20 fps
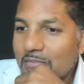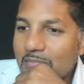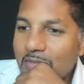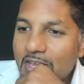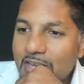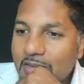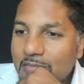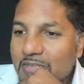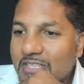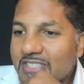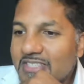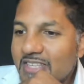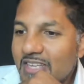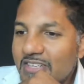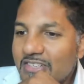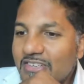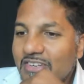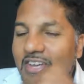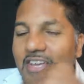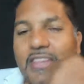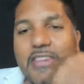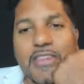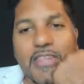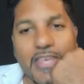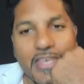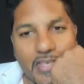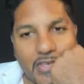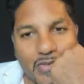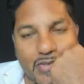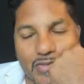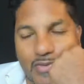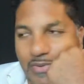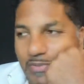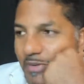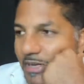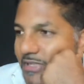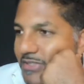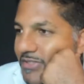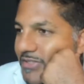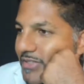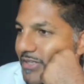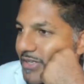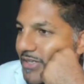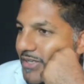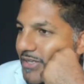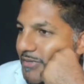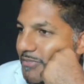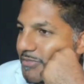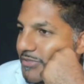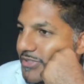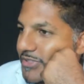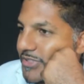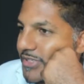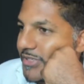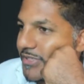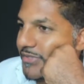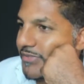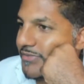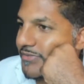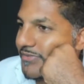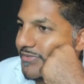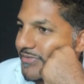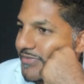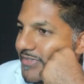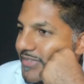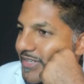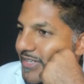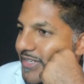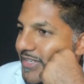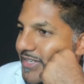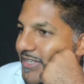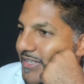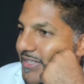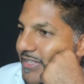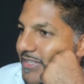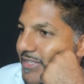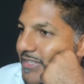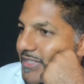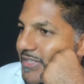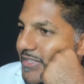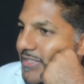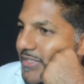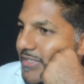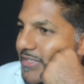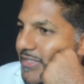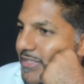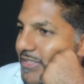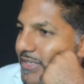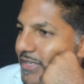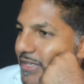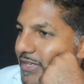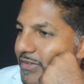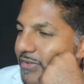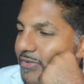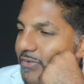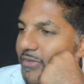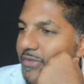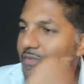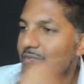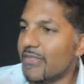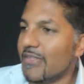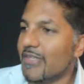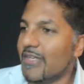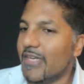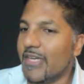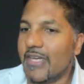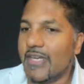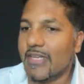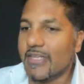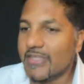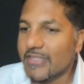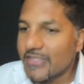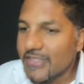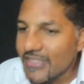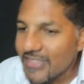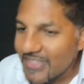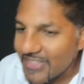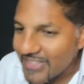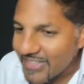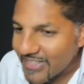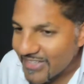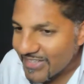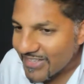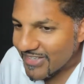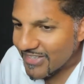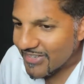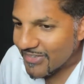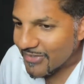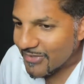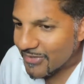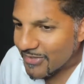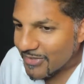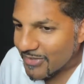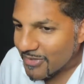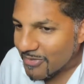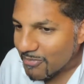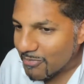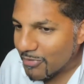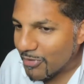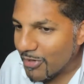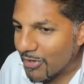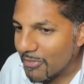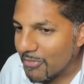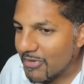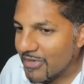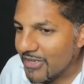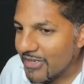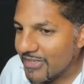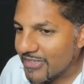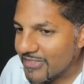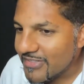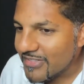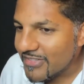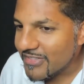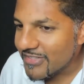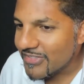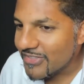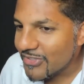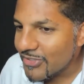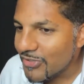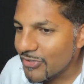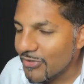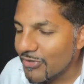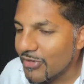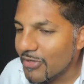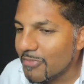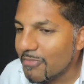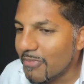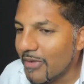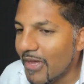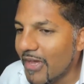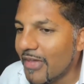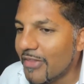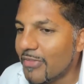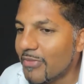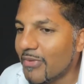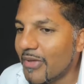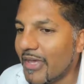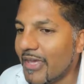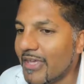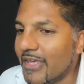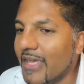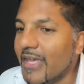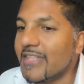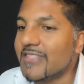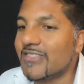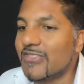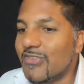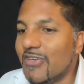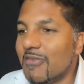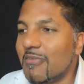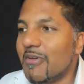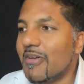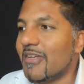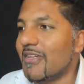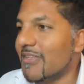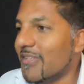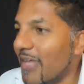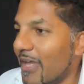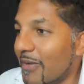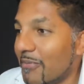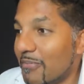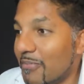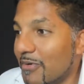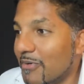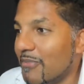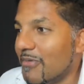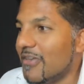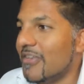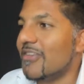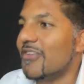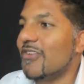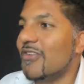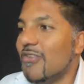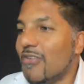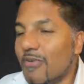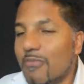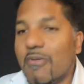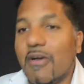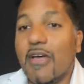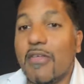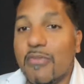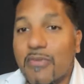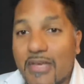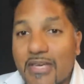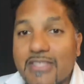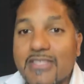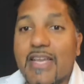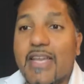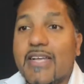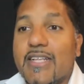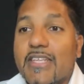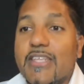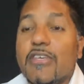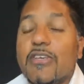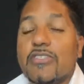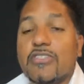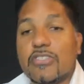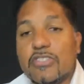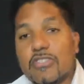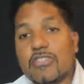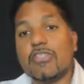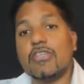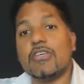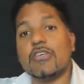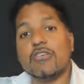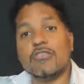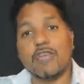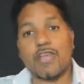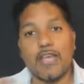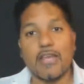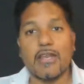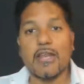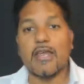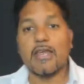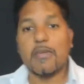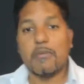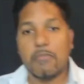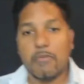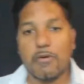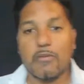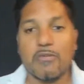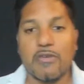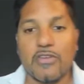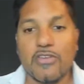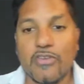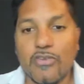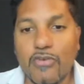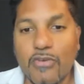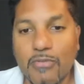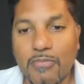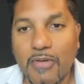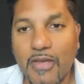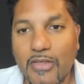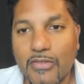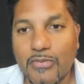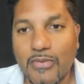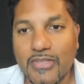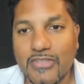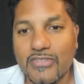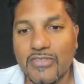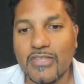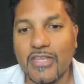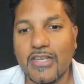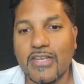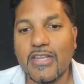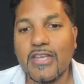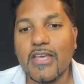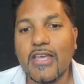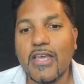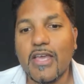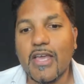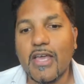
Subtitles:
Madam, etc., thank you so much. I appreciate you. Now, and permanent neural pathway. Yes, Rima. Yeah, permanent neural pathway. Exactly. You're just going to create a permanent neural pathway so that